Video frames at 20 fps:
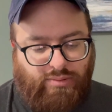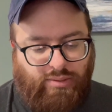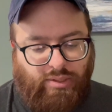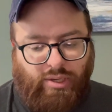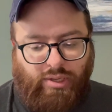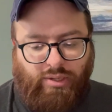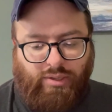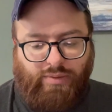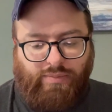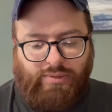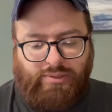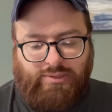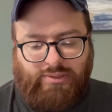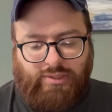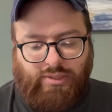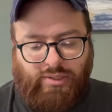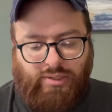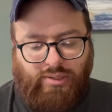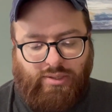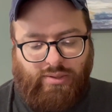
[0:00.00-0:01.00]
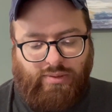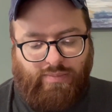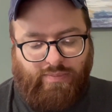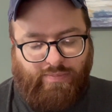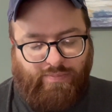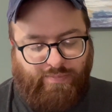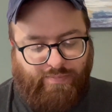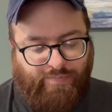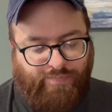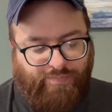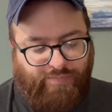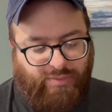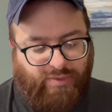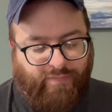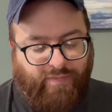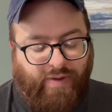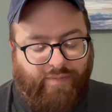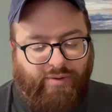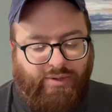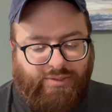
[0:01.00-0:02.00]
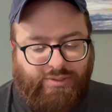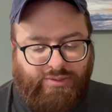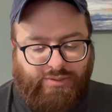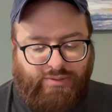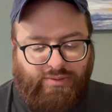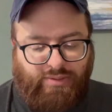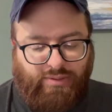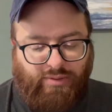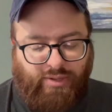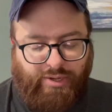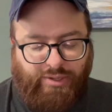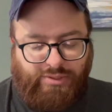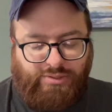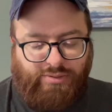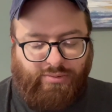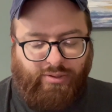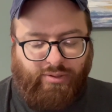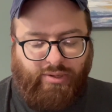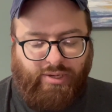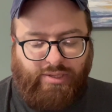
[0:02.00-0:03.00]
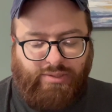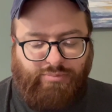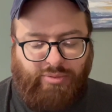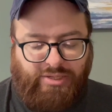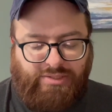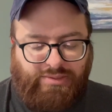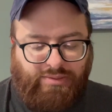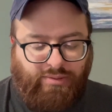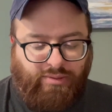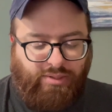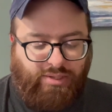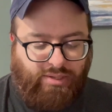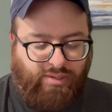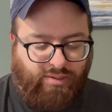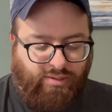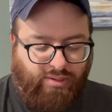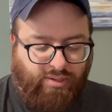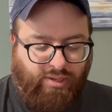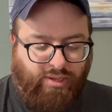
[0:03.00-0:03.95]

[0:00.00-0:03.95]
And it was the 5 years later storyline is basically,